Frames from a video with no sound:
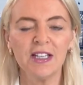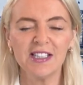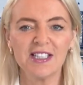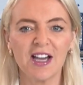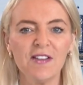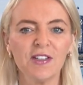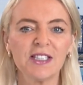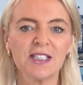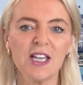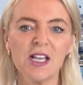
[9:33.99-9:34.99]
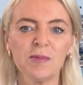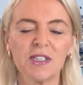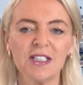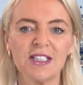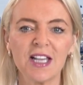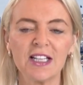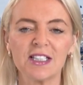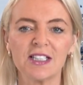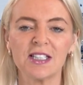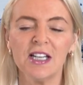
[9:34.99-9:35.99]
diverse themes and
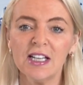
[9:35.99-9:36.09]
sectors,